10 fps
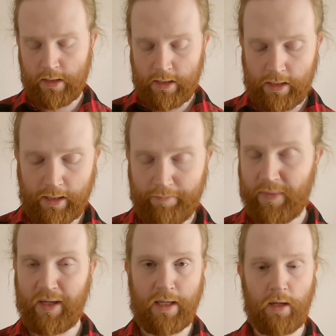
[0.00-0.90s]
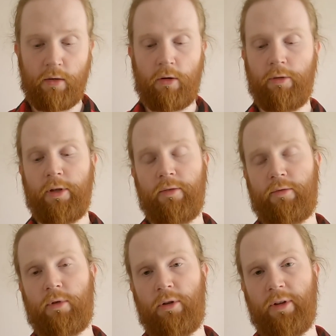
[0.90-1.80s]
Again, all
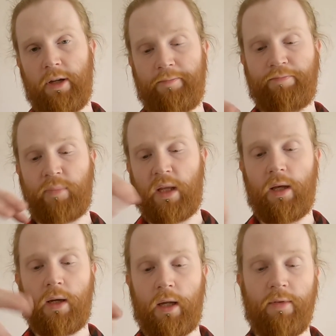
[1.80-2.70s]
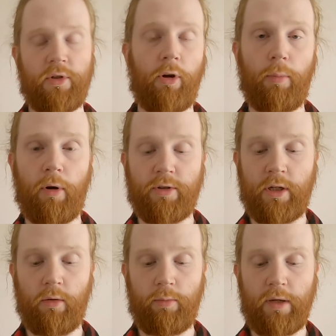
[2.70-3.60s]
the kind of internal parts
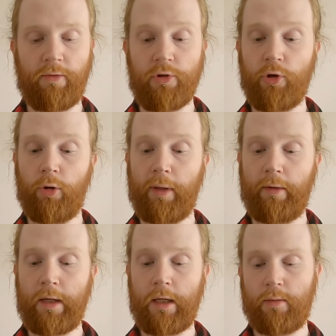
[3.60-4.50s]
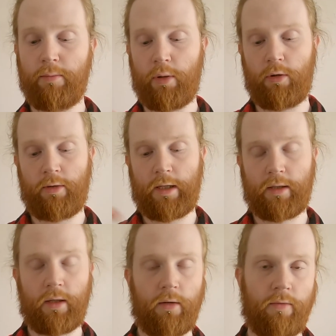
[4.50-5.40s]
here will be for durability, bar that
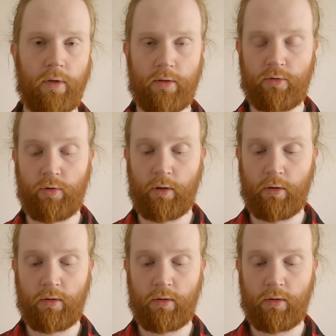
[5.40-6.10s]
kind of trigger